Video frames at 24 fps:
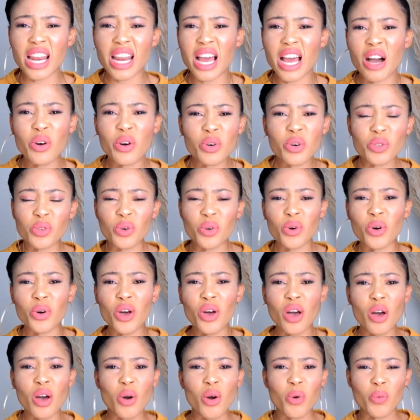And I
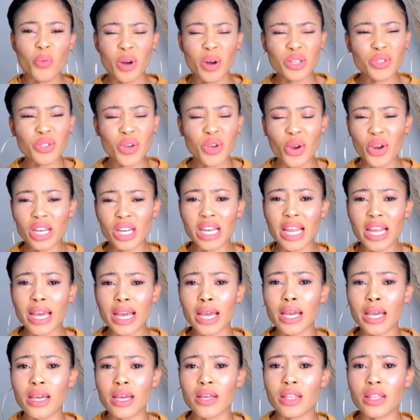also once heard,
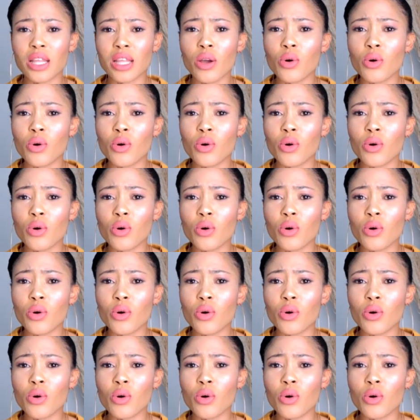like,